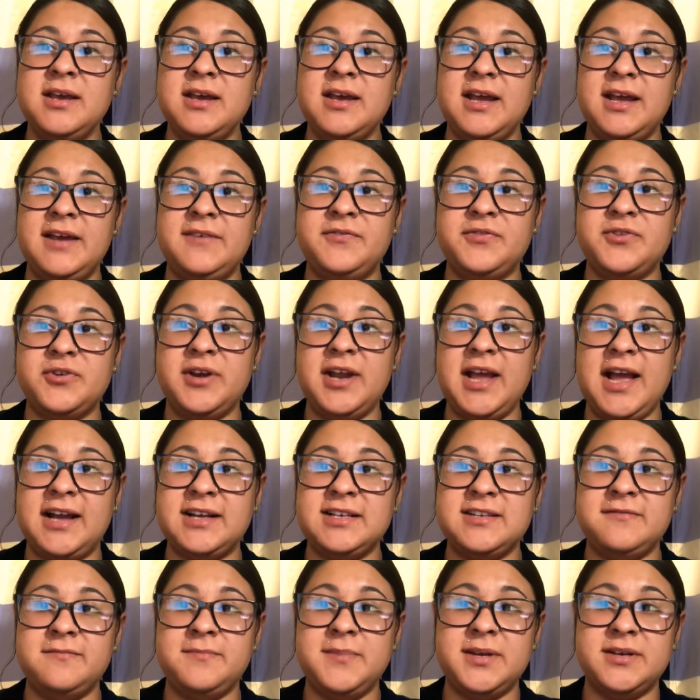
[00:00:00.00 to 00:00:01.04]
If 3
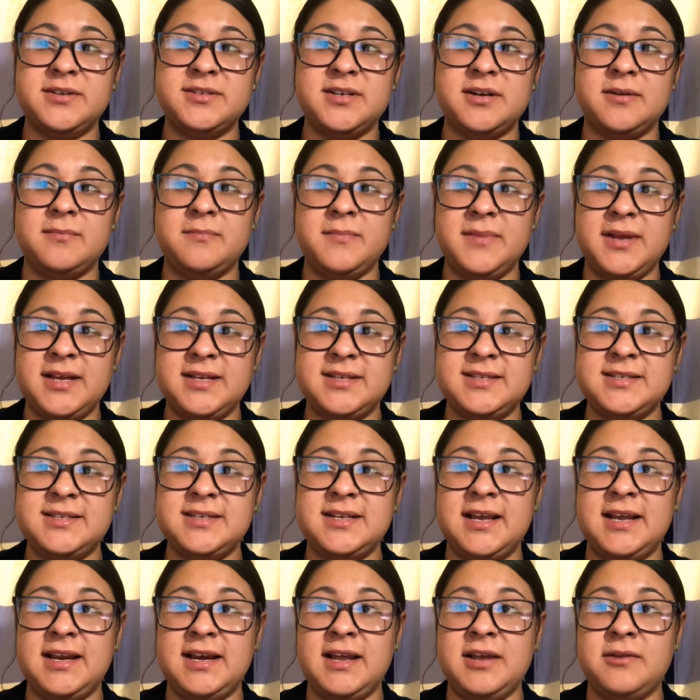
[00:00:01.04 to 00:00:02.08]
active pills are missed
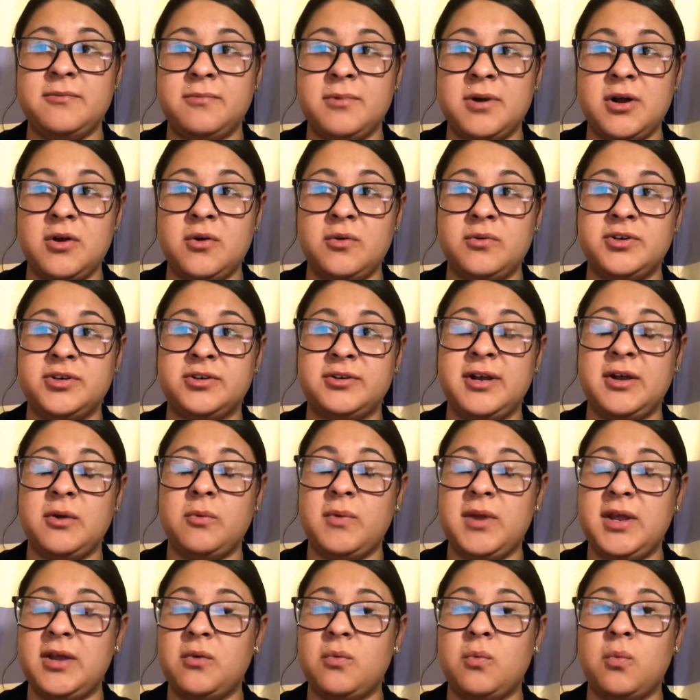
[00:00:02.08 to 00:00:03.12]
in a row during
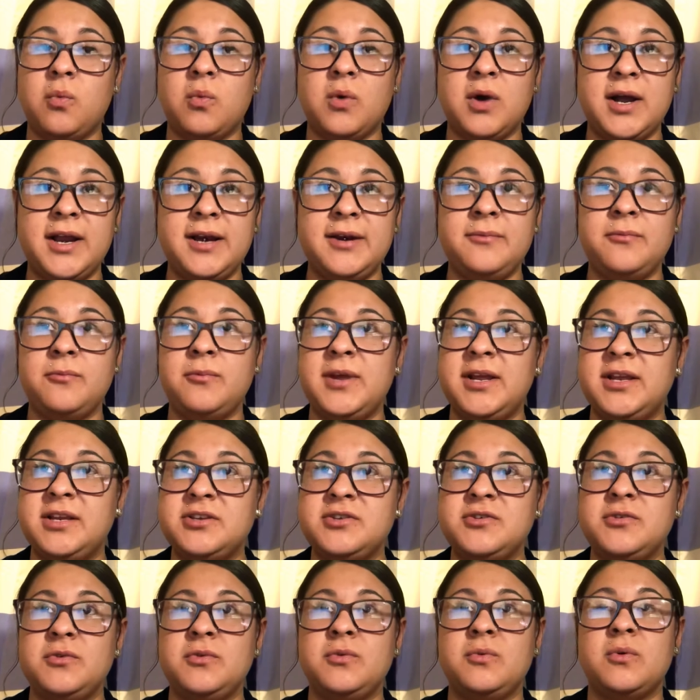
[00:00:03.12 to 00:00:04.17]
week 1, week
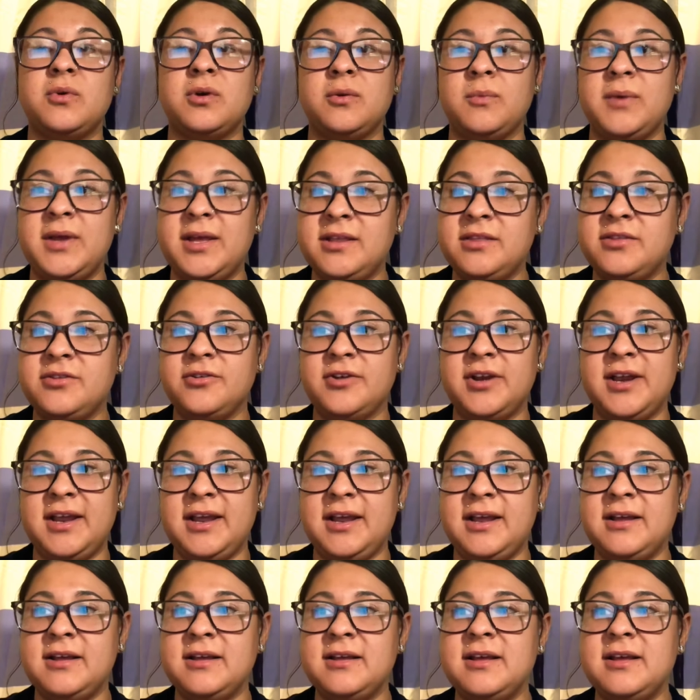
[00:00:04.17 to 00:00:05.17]
2, or week 3,